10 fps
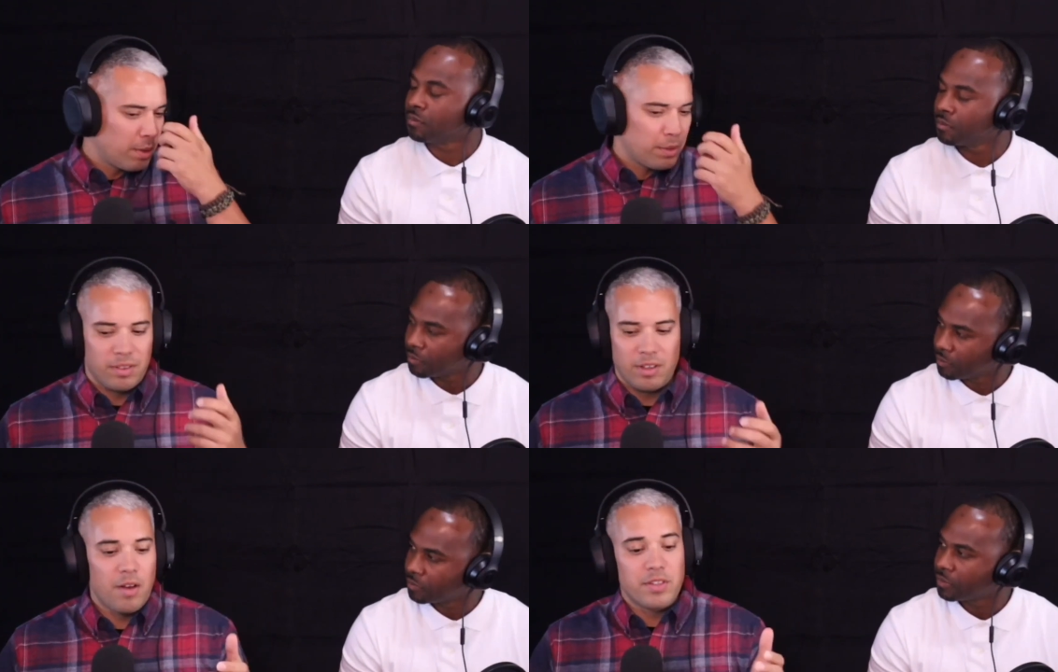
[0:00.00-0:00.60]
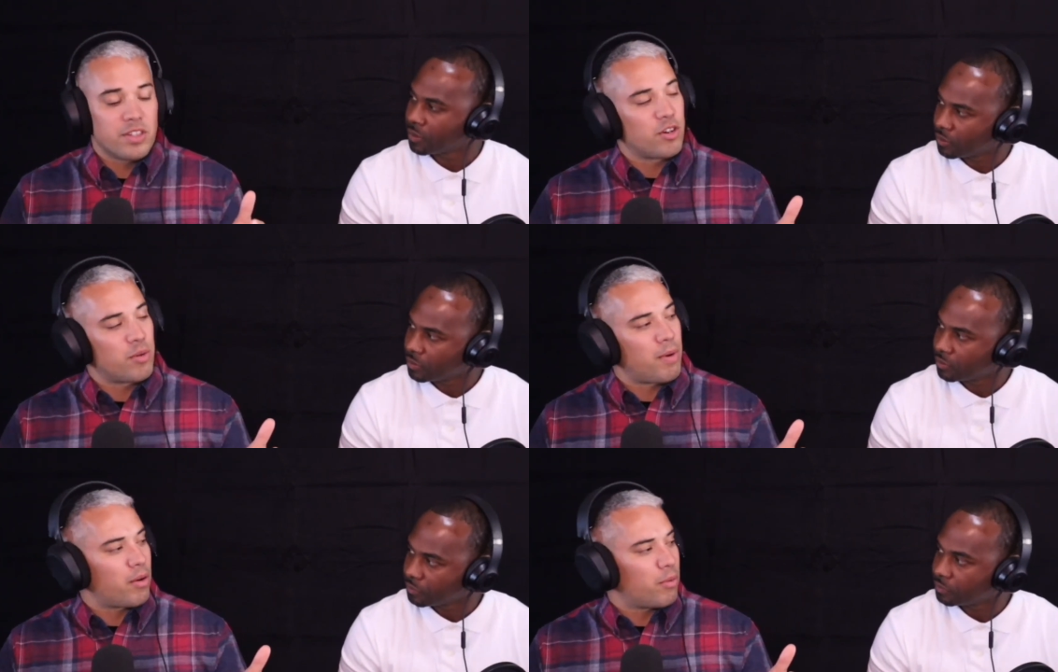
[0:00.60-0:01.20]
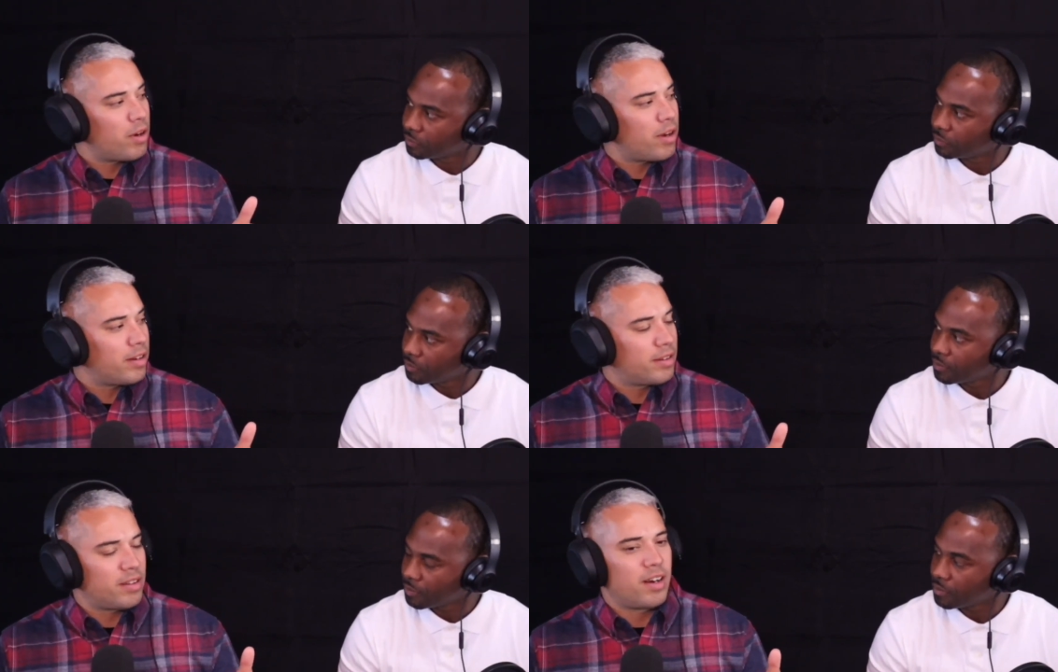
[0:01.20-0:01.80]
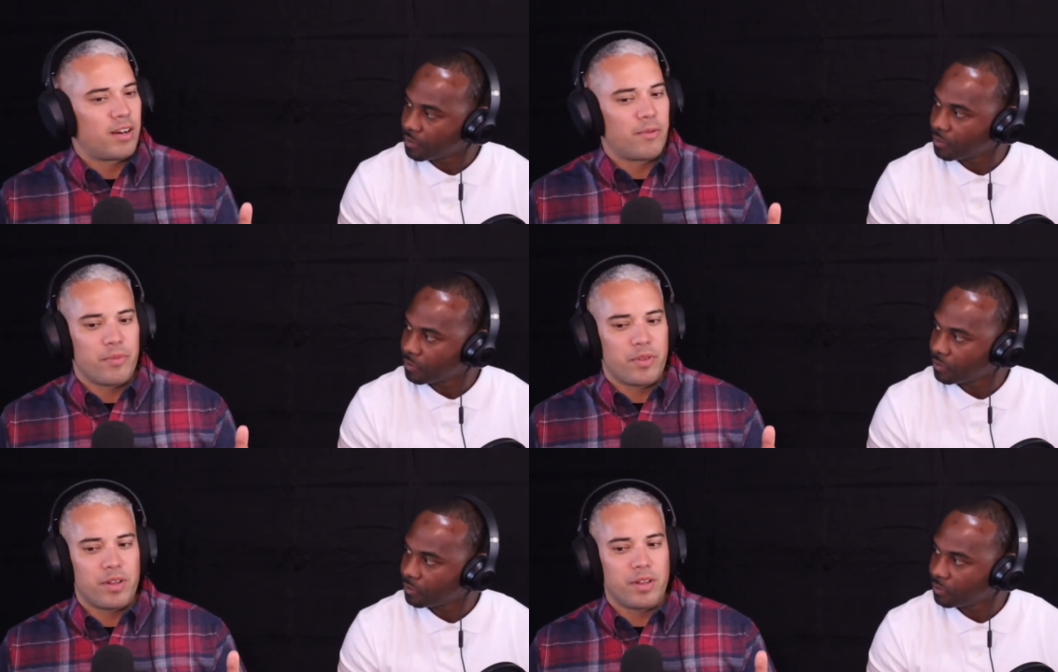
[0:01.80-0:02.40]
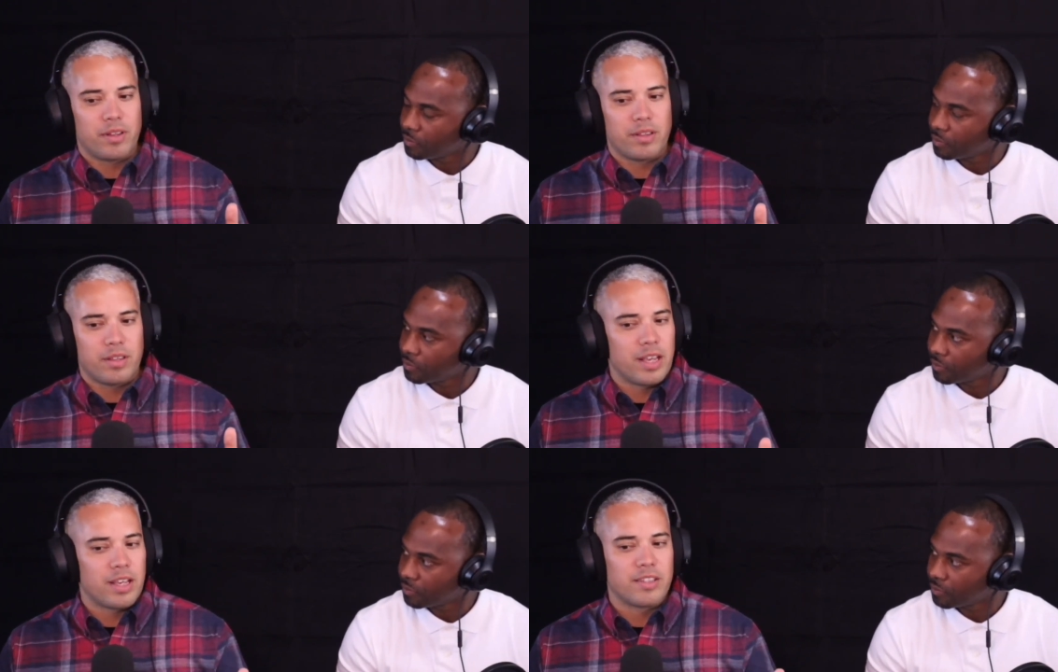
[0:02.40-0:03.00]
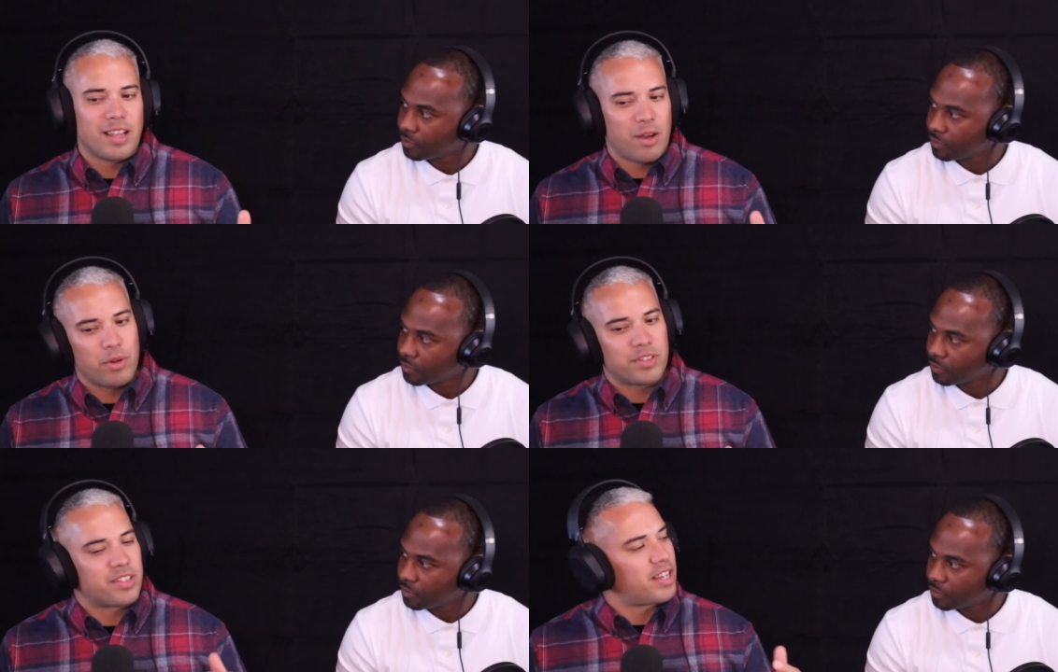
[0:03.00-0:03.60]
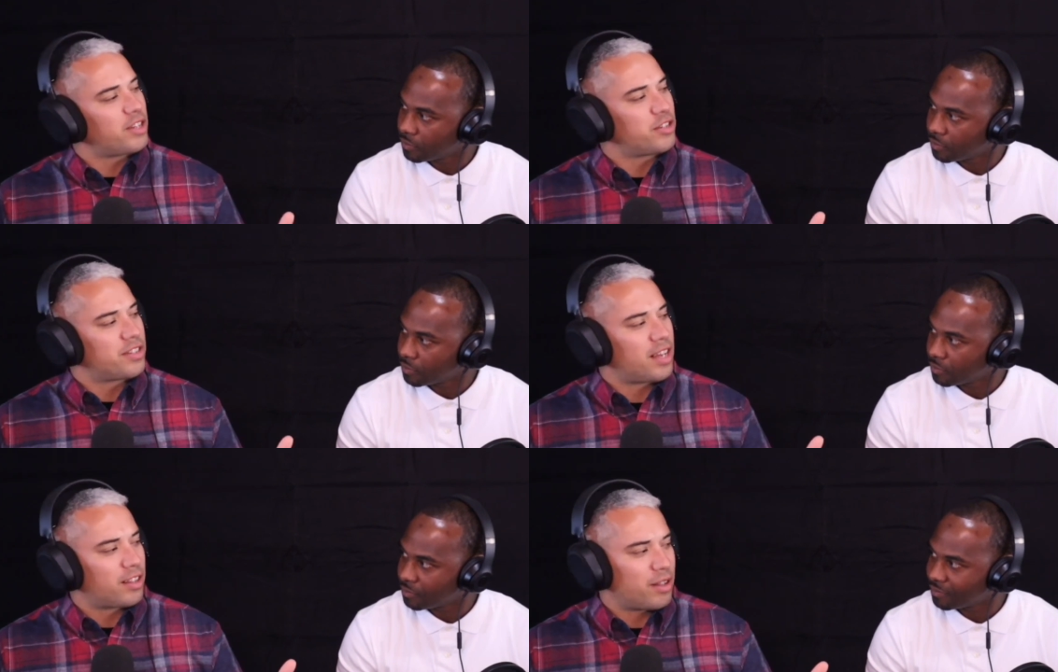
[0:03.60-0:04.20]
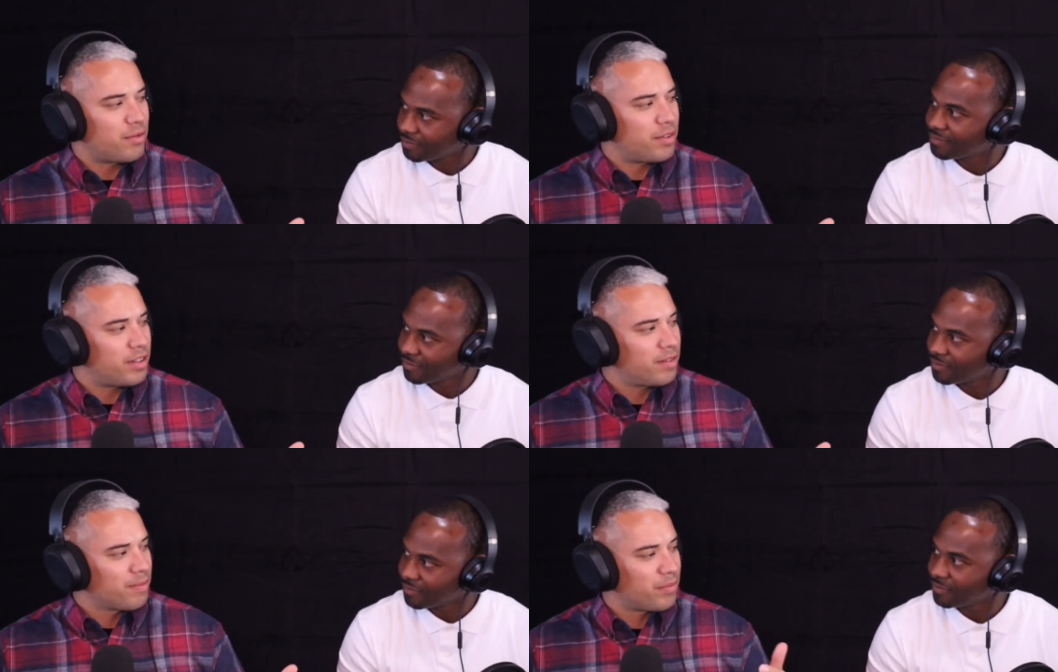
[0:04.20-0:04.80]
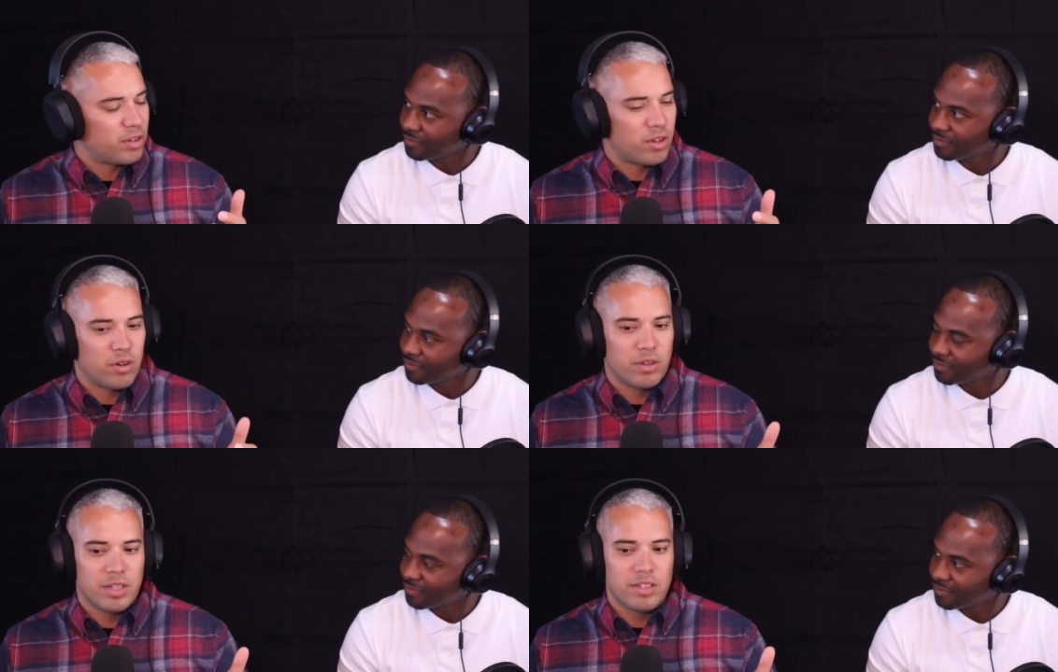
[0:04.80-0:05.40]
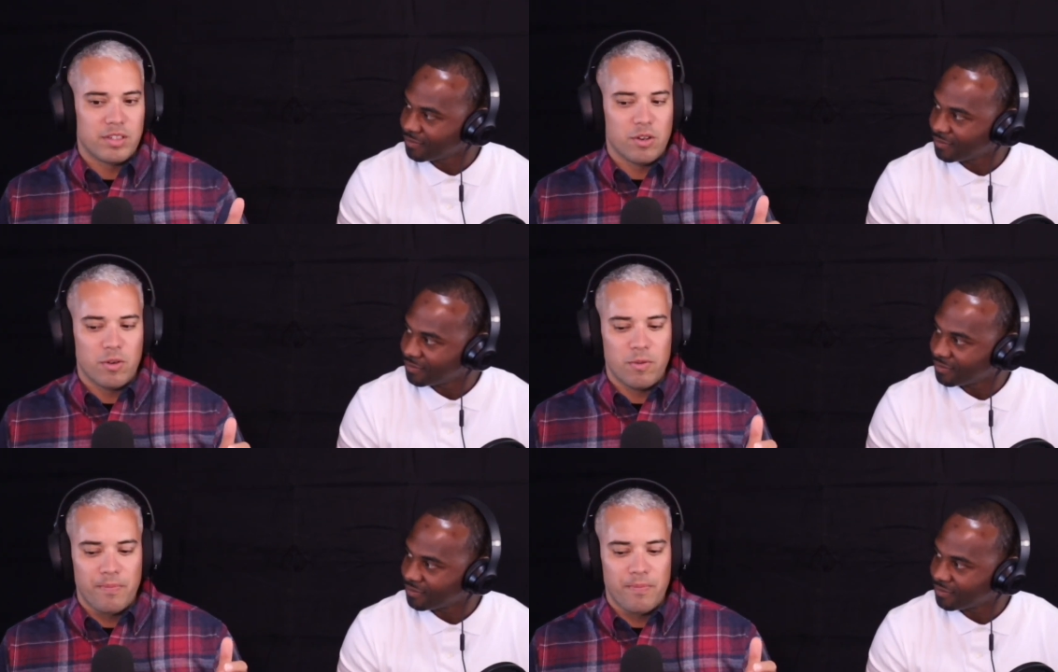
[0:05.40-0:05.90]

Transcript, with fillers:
Speaker 1: Love is there no matter what. The thing is, like, what stage is that love in, and so,